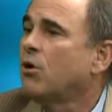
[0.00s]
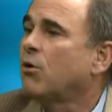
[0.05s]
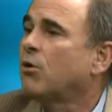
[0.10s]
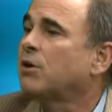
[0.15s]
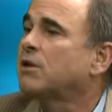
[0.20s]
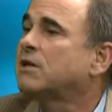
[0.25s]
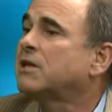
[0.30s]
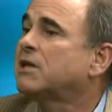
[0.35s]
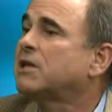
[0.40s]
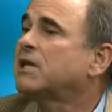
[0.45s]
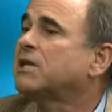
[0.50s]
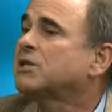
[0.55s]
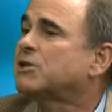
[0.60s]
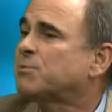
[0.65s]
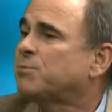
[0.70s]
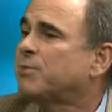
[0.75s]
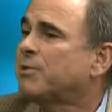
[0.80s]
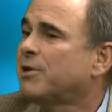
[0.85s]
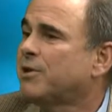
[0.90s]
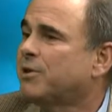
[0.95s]
or it can
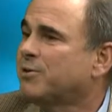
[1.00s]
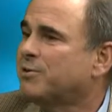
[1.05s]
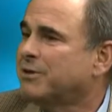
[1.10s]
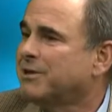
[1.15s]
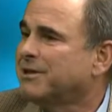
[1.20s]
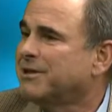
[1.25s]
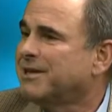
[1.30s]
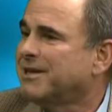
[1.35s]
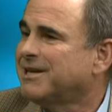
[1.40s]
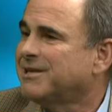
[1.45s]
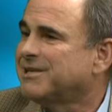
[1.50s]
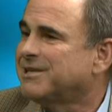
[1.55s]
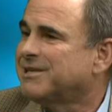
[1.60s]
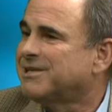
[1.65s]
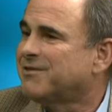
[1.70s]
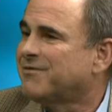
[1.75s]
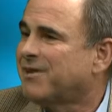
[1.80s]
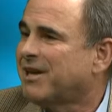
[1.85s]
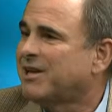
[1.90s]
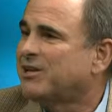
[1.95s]
explode in
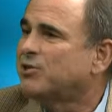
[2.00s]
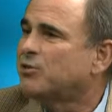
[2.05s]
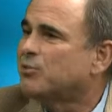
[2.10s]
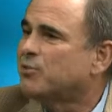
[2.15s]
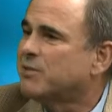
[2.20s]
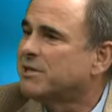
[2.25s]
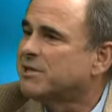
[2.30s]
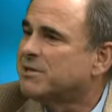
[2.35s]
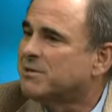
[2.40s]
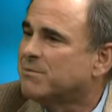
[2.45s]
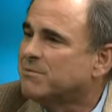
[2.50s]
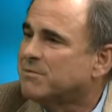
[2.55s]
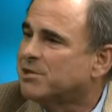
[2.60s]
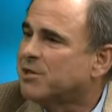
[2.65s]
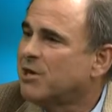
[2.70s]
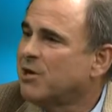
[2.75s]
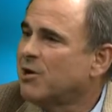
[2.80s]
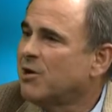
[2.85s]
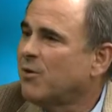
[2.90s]
cases of aneurysms